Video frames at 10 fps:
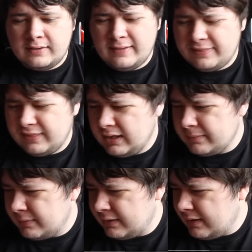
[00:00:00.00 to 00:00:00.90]
I think
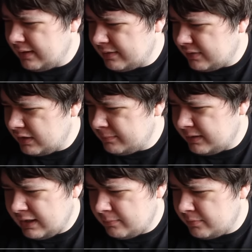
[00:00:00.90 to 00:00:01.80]
it
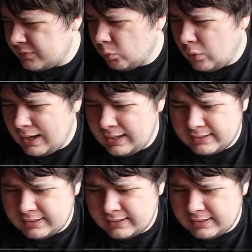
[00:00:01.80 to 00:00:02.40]
began with a Y.